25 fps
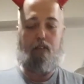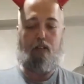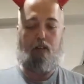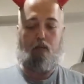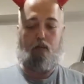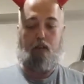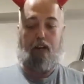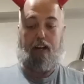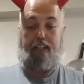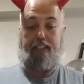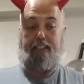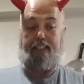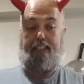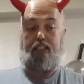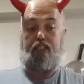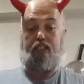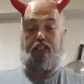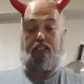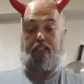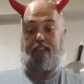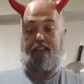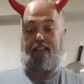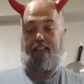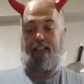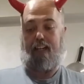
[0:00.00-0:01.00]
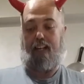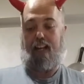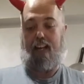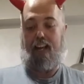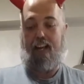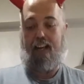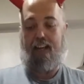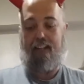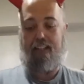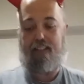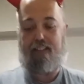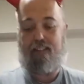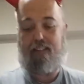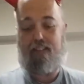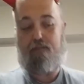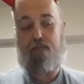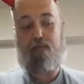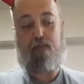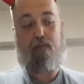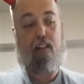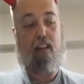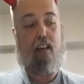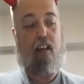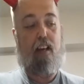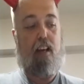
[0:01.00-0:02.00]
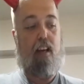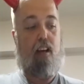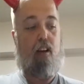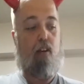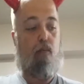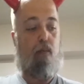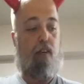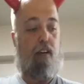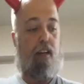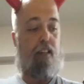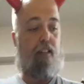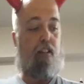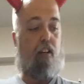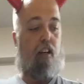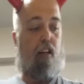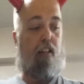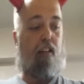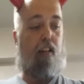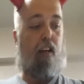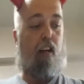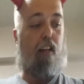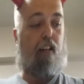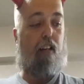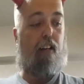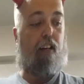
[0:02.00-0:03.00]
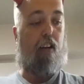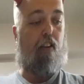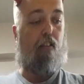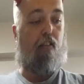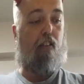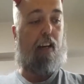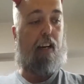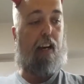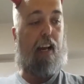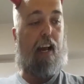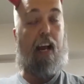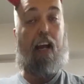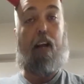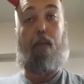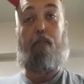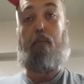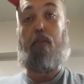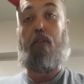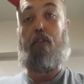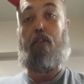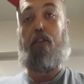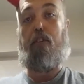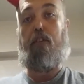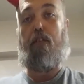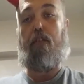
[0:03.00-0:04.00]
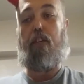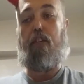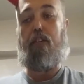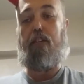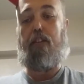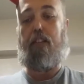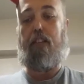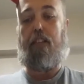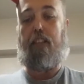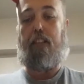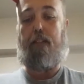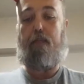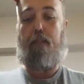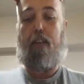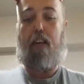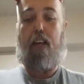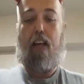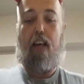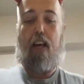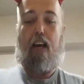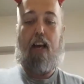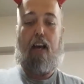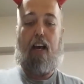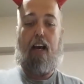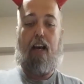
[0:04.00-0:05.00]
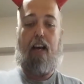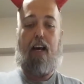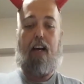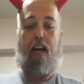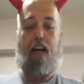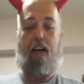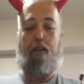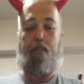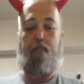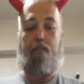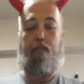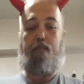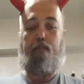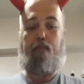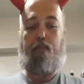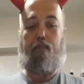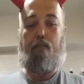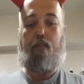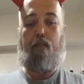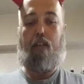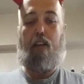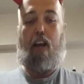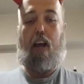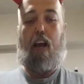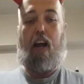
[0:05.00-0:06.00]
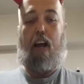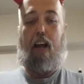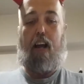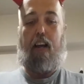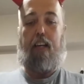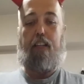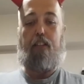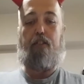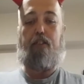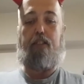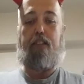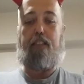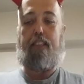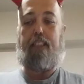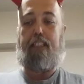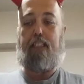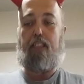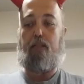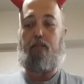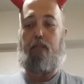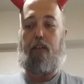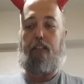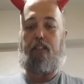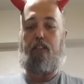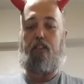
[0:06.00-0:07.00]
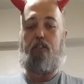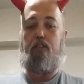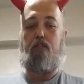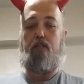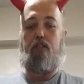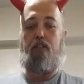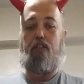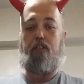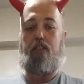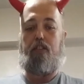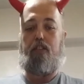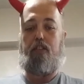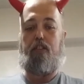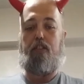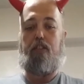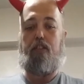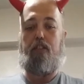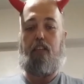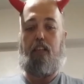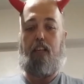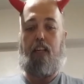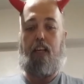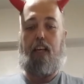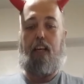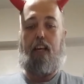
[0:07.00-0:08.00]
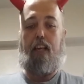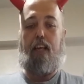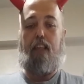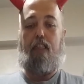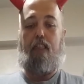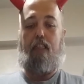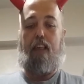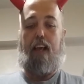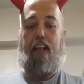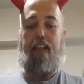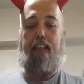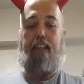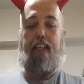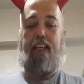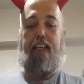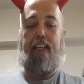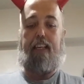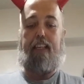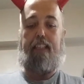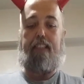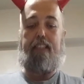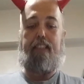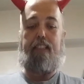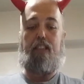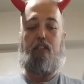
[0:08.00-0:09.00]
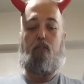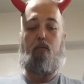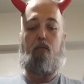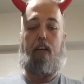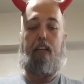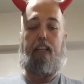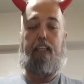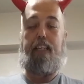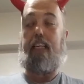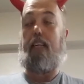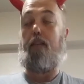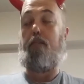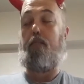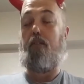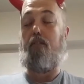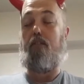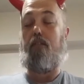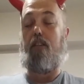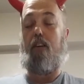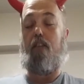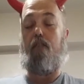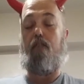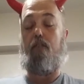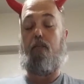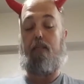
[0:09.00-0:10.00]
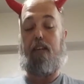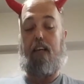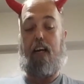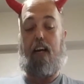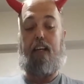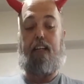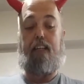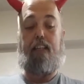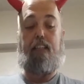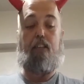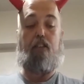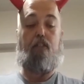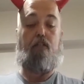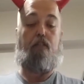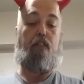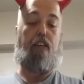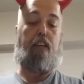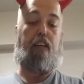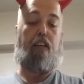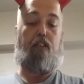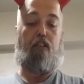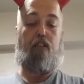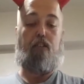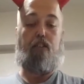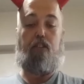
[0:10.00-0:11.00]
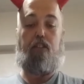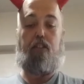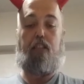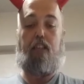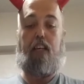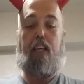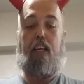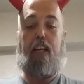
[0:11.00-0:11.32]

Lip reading: when I teach this in class, when I taught culinary at Purdue University, I used to teach my students that the easiest way to keep yourself from cutting your fingers